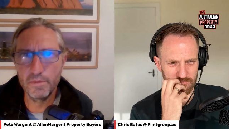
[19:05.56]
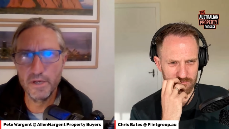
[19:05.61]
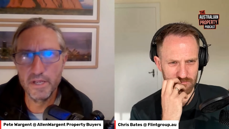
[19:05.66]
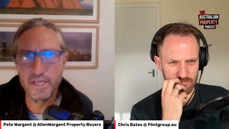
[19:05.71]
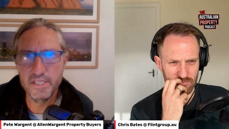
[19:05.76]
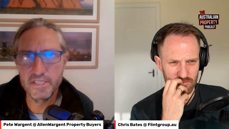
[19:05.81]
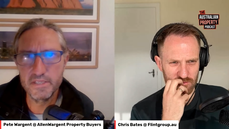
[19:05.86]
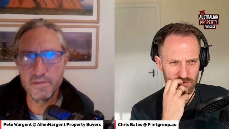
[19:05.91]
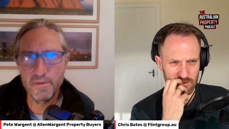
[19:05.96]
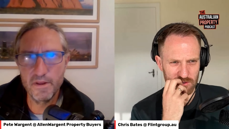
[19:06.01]
Speaker 1: but
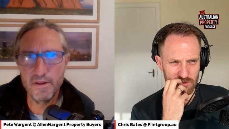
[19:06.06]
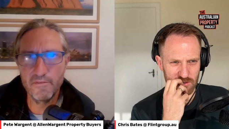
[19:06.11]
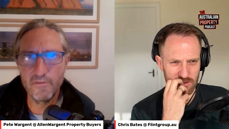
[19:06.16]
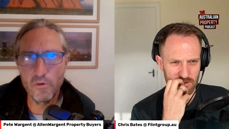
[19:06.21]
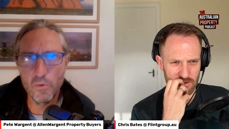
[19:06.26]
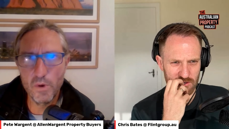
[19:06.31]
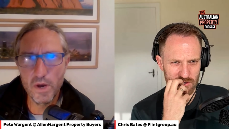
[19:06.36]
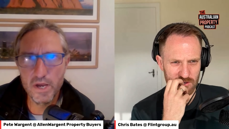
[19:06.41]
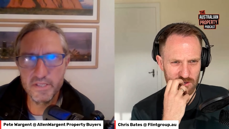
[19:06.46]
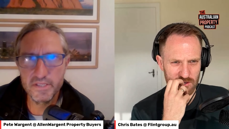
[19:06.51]
it's a bit of
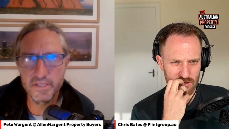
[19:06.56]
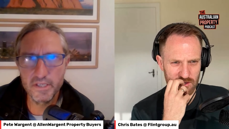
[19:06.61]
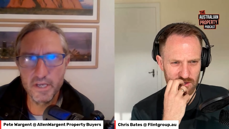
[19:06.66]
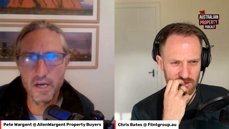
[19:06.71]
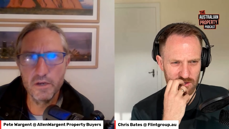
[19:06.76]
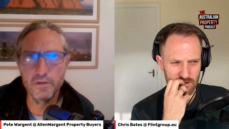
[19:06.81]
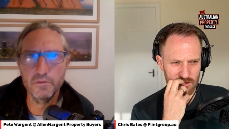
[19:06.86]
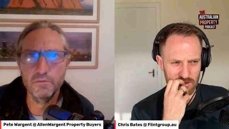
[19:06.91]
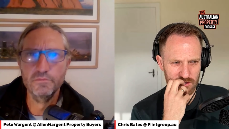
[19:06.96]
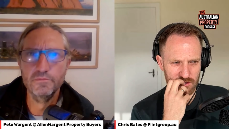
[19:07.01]
a way to
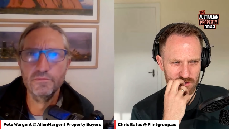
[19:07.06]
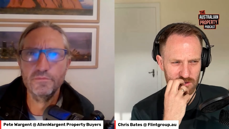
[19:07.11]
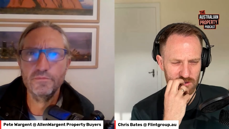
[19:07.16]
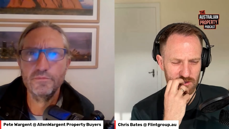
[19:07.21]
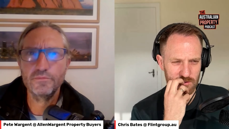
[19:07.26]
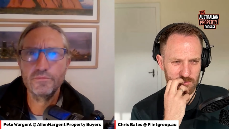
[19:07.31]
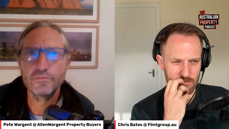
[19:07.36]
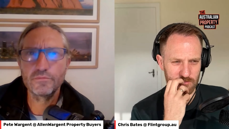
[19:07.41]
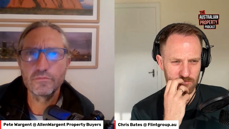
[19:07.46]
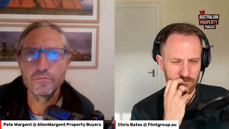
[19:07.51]
go.
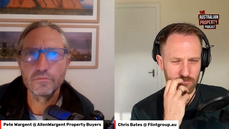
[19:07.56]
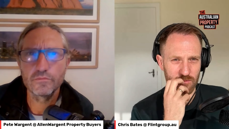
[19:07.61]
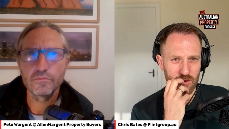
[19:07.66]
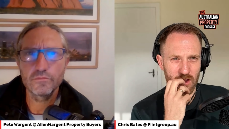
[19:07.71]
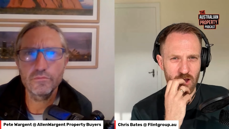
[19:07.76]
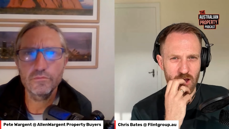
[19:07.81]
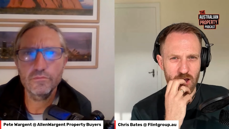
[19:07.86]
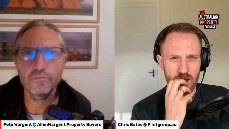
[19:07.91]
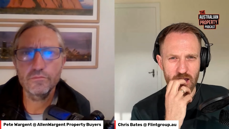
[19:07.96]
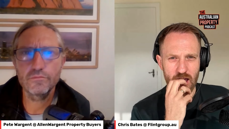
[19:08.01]

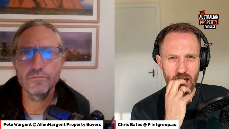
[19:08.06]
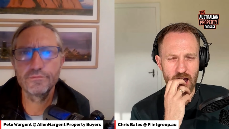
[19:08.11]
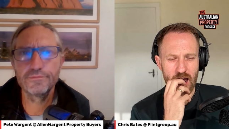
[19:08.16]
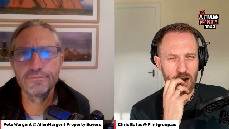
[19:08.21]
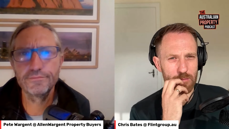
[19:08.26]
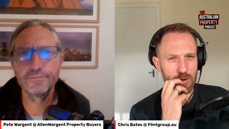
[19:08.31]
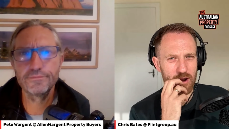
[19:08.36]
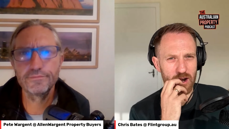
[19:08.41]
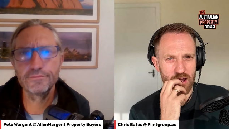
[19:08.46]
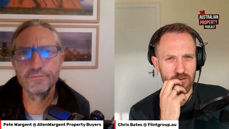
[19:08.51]
Yeah, and
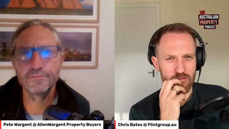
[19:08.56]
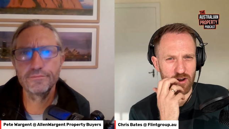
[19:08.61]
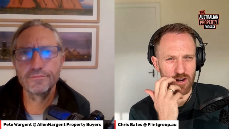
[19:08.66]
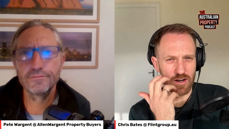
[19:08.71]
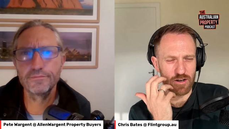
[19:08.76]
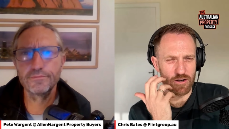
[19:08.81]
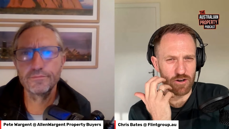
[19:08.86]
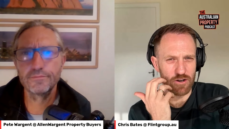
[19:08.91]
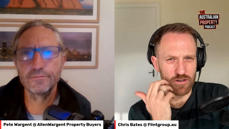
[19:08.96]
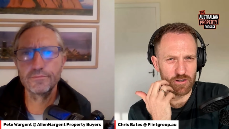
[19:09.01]
I mean, even
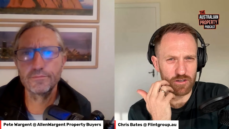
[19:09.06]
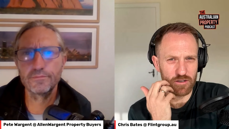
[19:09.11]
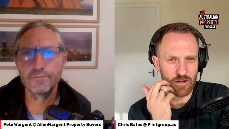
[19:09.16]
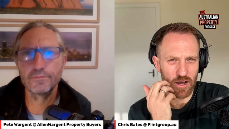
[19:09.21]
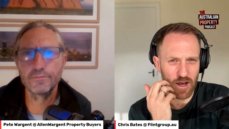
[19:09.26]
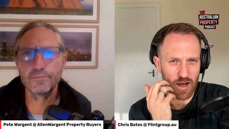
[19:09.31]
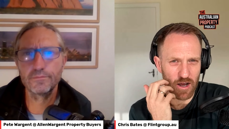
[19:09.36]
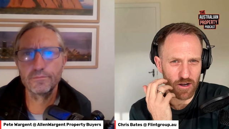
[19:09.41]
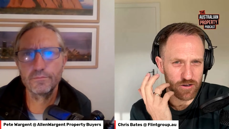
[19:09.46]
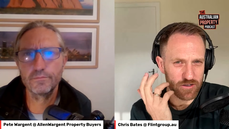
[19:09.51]
in New,
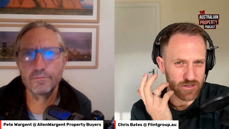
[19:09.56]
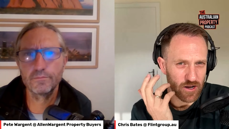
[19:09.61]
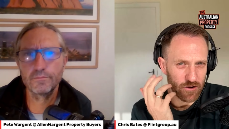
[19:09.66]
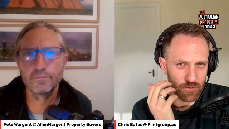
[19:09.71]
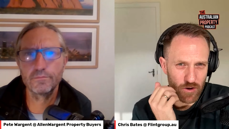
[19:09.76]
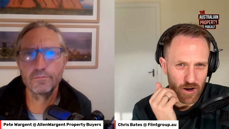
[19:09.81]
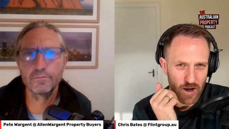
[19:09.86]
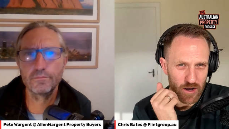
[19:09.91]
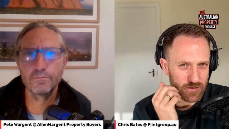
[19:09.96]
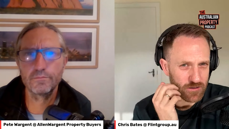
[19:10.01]
uh, New South
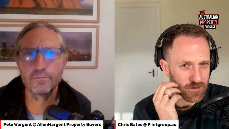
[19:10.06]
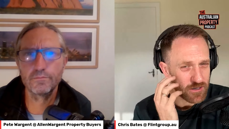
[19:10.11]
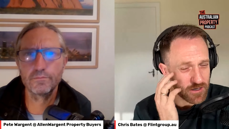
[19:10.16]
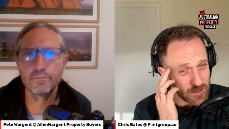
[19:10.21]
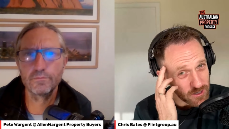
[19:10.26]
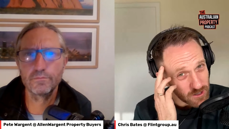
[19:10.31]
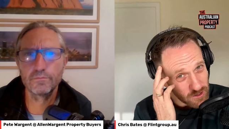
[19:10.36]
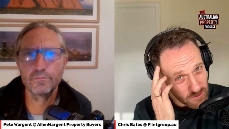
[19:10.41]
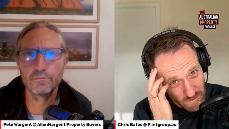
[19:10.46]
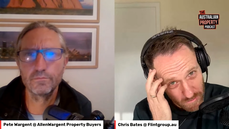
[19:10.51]
Wales and
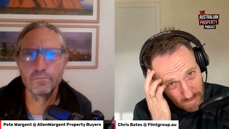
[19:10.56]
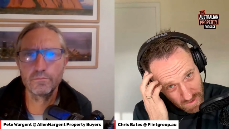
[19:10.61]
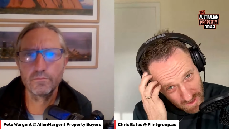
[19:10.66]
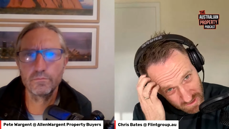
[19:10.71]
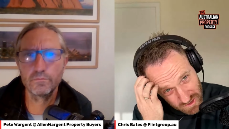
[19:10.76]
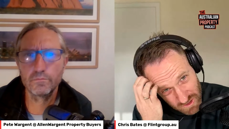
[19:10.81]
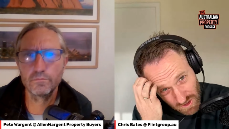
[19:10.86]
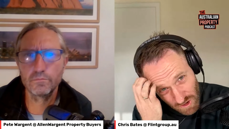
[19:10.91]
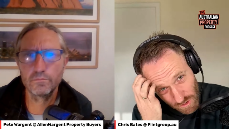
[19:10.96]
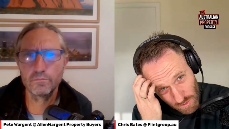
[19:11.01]
Sydney, you have got the
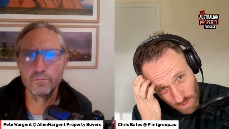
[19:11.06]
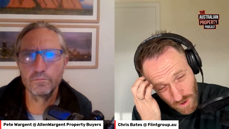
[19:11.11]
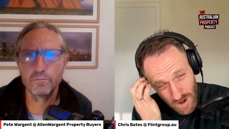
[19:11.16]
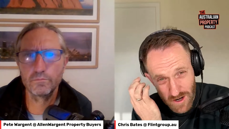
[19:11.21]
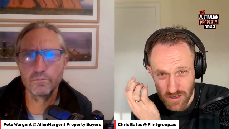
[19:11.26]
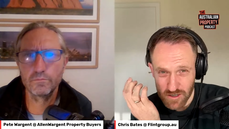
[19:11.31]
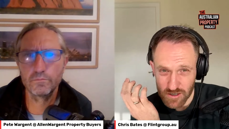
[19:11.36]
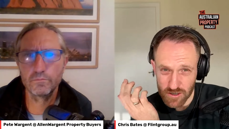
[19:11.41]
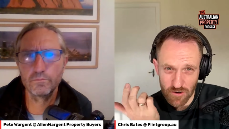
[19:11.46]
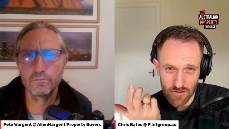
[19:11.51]
Metro
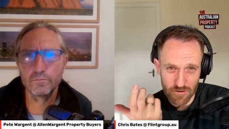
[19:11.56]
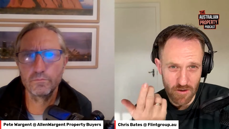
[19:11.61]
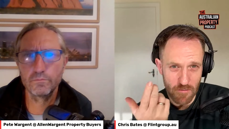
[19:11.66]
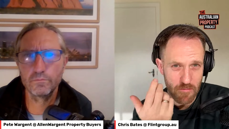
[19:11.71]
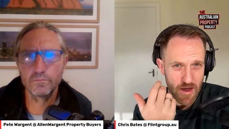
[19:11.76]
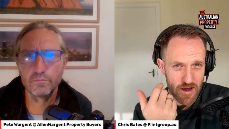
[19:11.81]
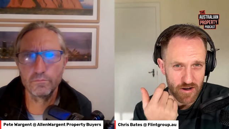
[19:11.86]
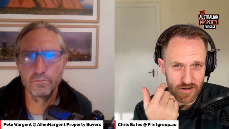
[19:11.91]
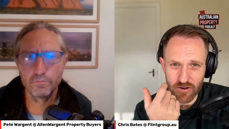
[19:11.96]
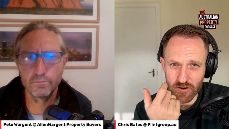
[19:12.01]
West, you've got the
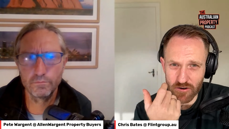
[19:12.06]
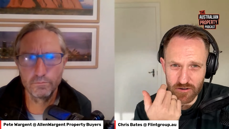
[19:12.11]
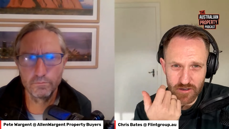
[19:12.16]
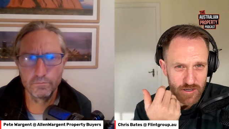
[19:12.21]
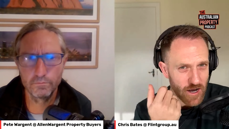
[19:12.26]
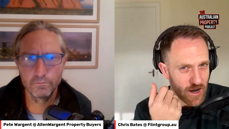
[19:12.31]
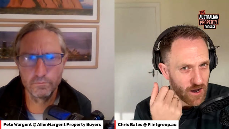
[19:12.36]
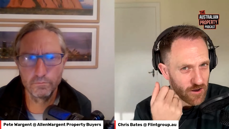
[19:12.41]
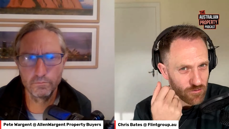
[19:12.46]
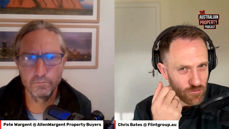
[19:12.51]
Metro
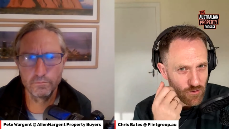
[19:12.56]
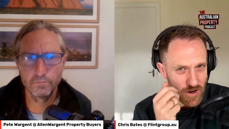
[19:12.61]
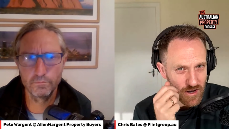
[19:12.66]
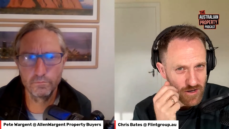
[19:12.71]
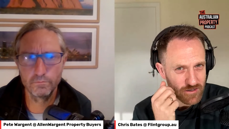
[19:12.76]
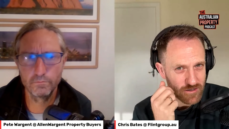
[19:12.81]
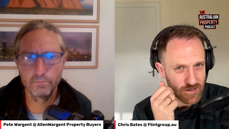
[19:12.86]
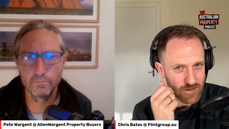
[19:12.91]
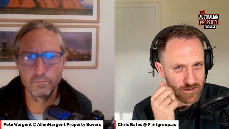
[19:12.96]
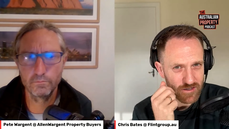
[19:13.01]

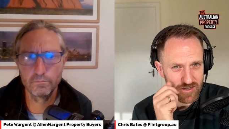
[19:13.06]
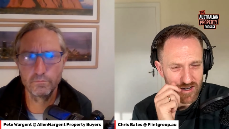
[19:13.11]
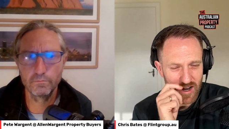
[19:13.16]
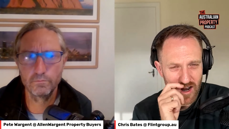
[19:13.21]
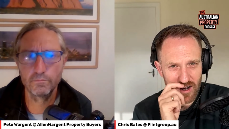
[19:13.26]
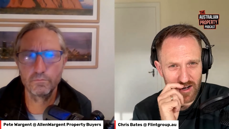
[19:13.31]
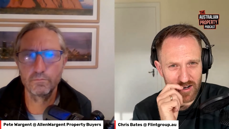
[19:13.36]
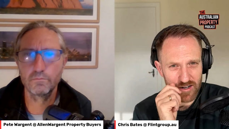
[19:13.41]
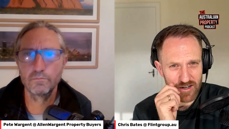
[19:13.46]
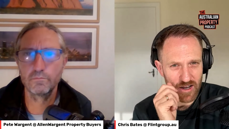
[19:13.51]
Southwest that's
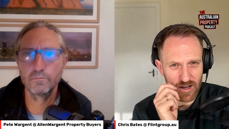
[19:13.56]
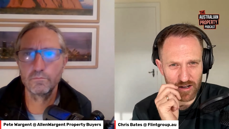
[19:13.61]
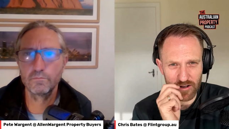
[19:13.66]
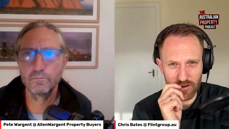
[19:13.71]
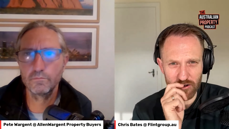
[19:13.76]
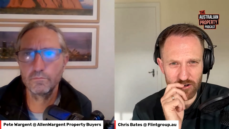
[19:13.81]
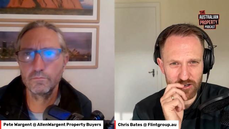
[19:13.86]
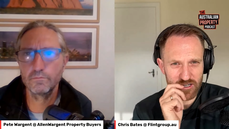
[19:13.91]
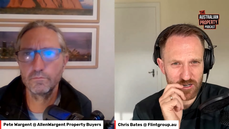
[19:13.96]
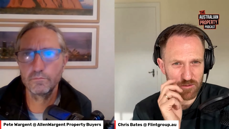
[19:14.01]
starting to get
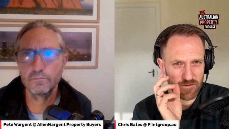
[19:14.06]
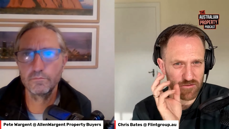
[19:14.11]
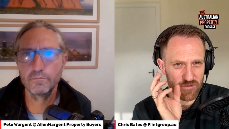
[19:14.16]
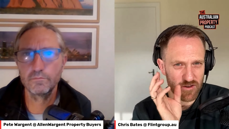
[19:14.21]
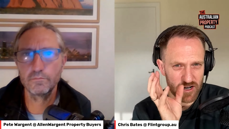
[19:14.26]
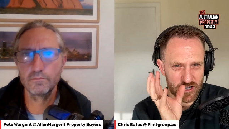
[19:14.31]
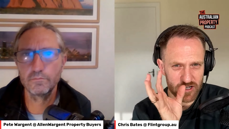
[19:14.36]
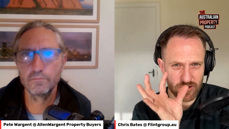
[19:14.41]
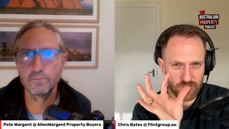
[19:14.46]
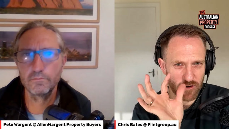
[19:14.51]
close to be finished.